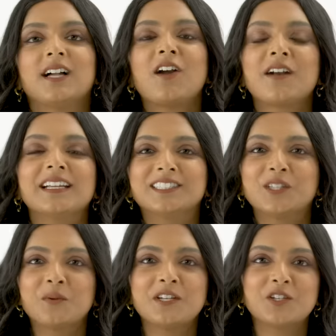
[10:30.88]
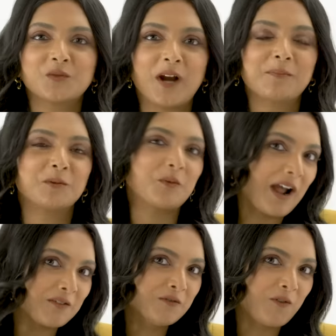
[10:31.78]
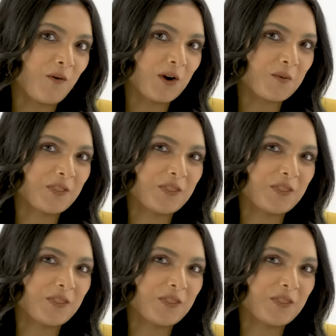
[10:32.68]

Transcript: All right, so we just wrapped round 4